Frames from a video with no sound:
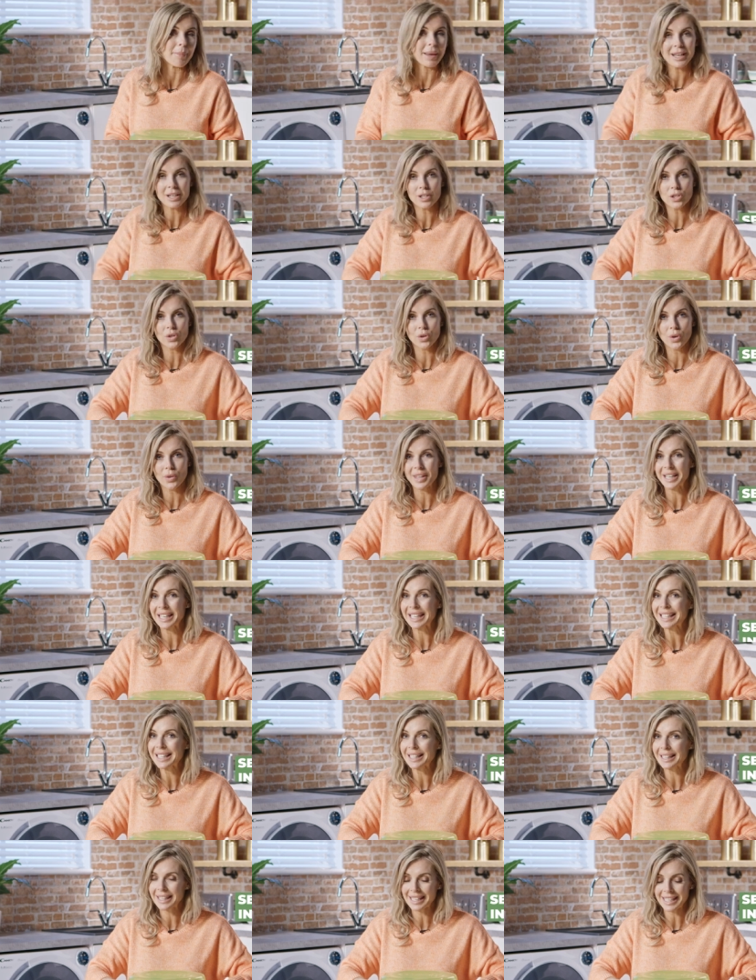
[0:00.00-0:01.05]
make sure that it
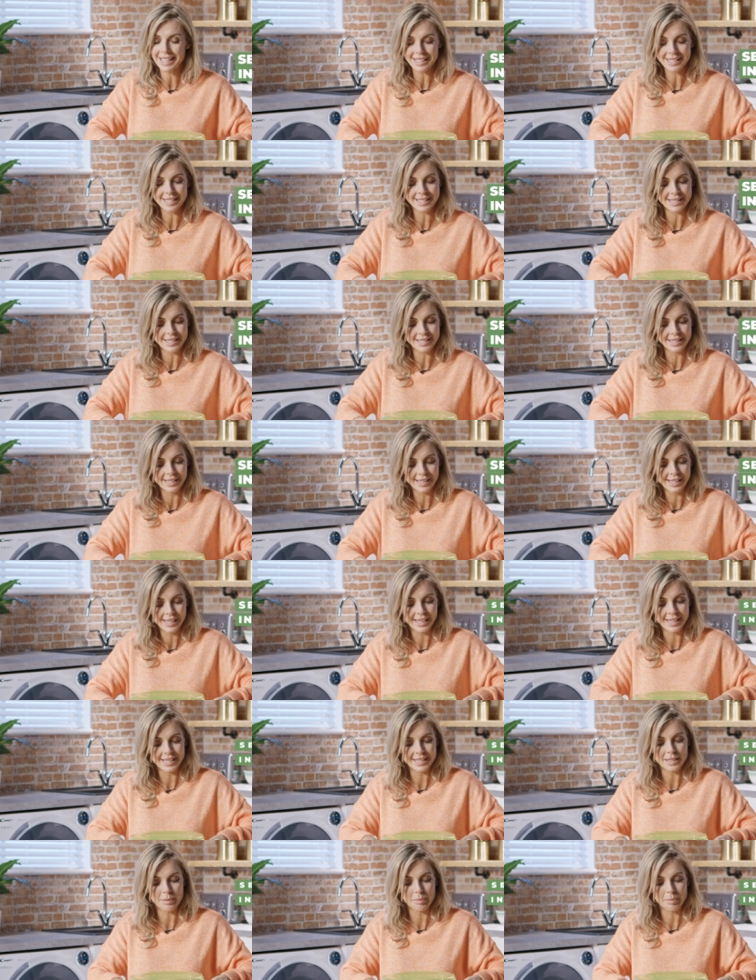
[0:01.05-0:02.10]
clicks
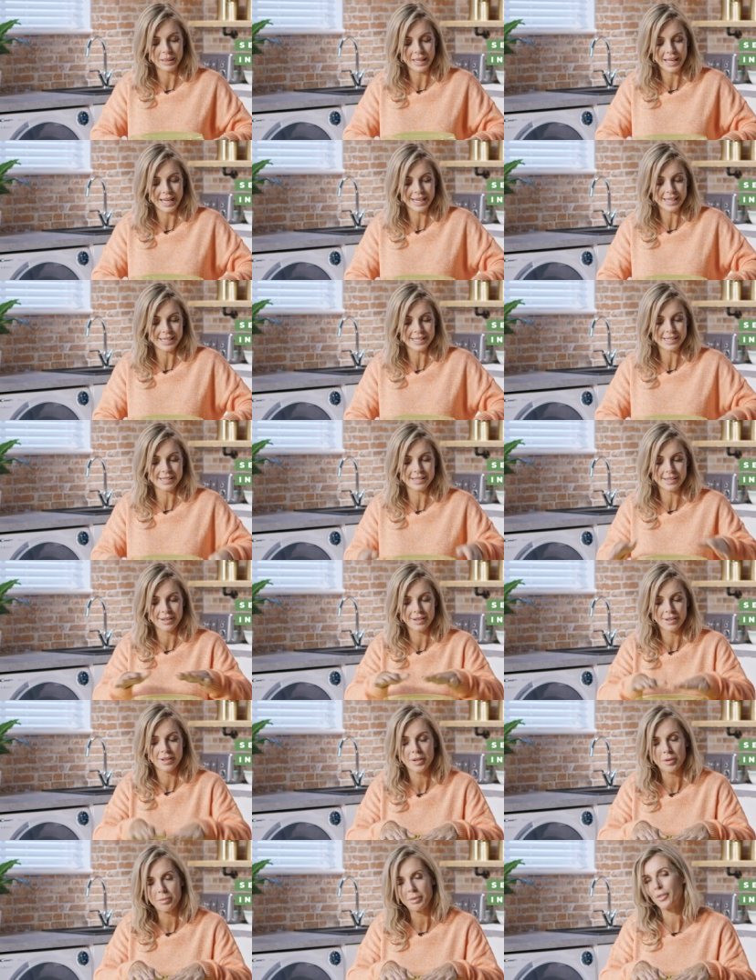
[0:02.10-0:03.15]
into place
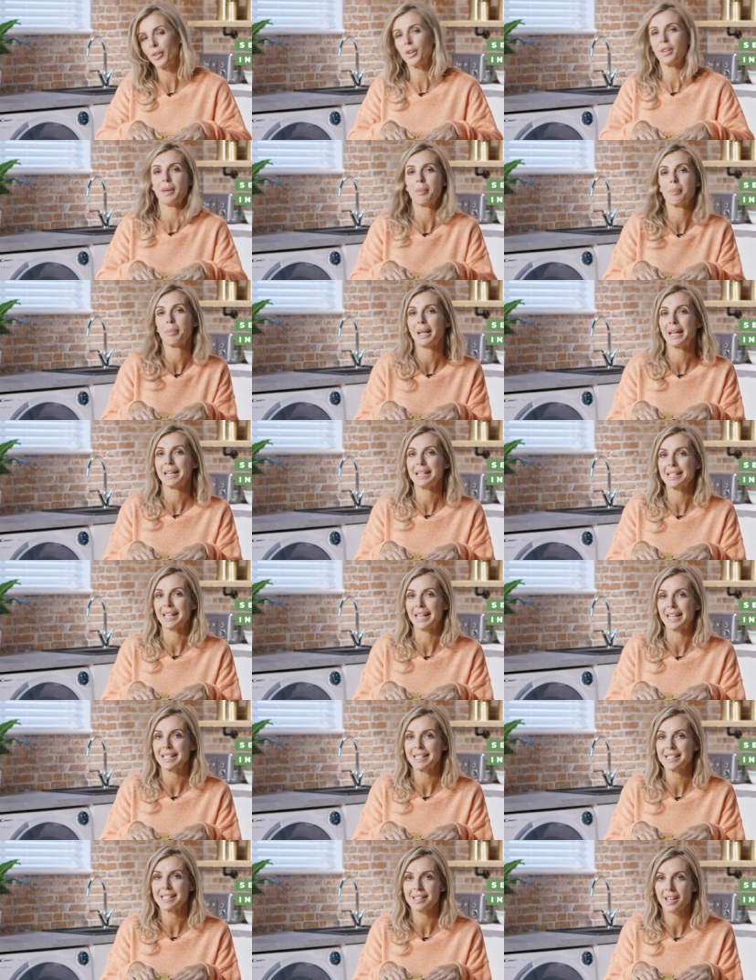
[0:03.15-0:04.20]
before you then place it
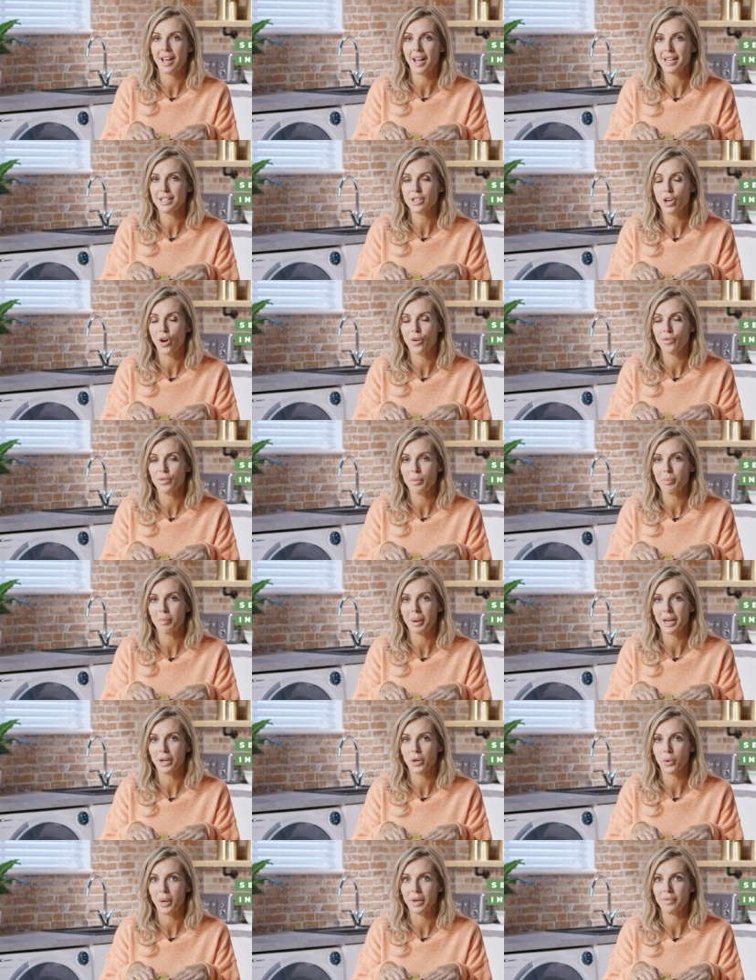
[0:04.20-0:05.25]
inside of the
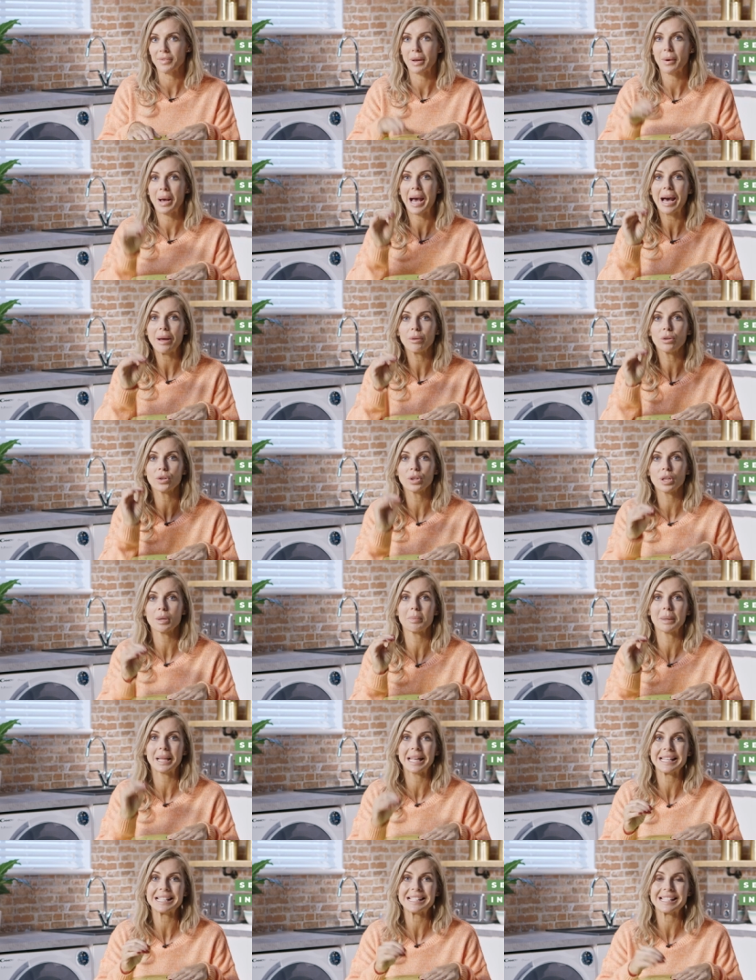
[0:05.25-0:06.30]
microwave. Now, how long you
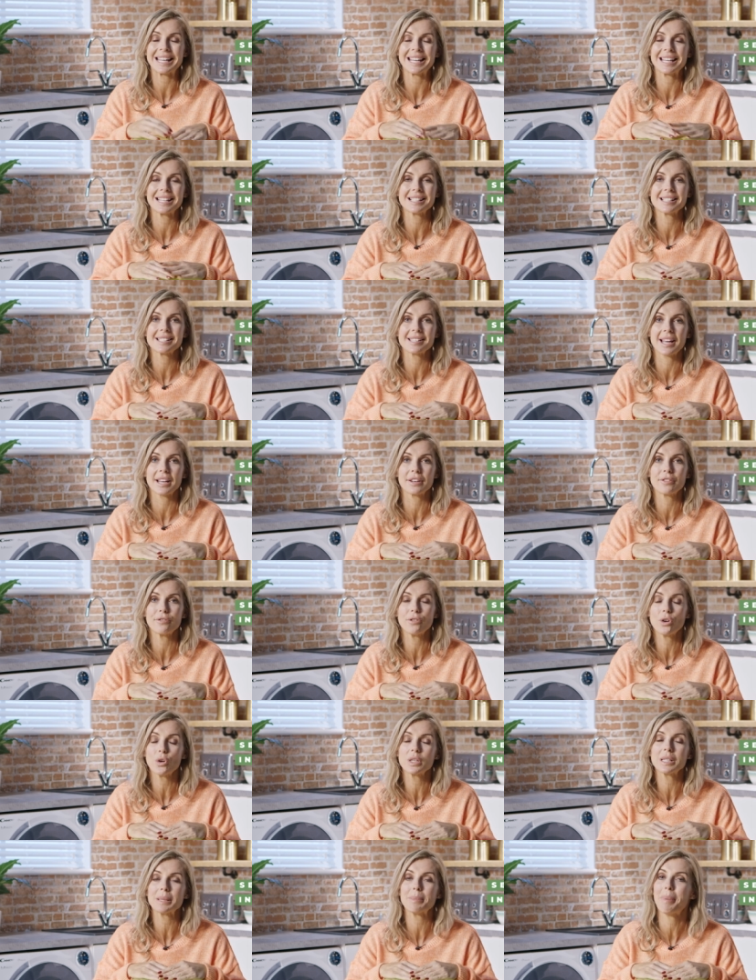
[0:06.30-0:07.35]
place it inside
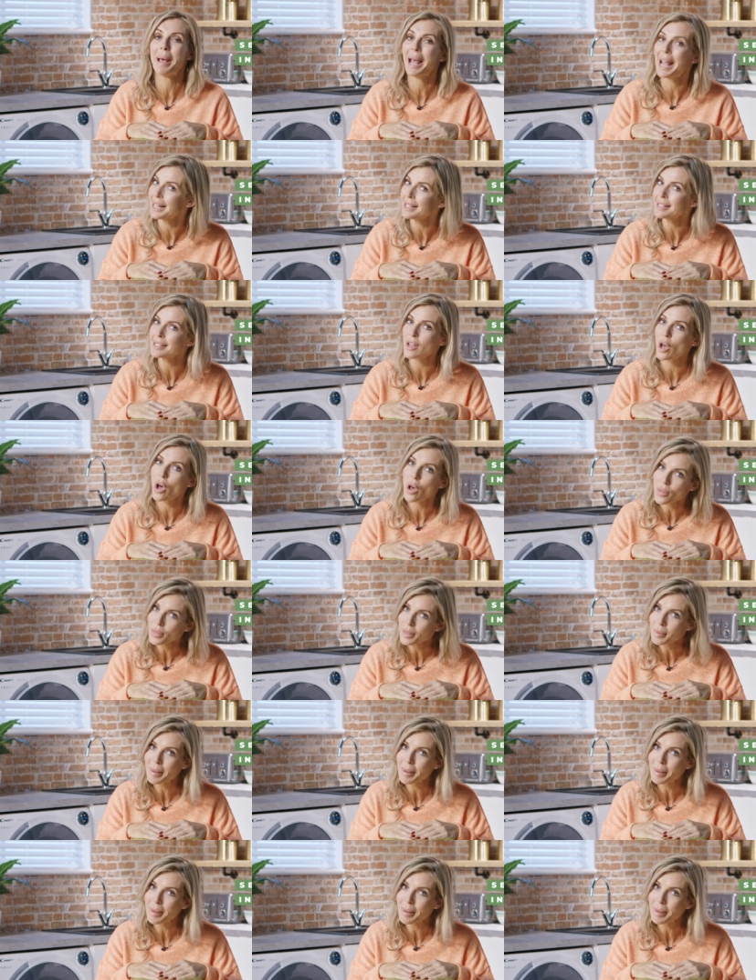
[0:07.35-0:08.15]
for depends on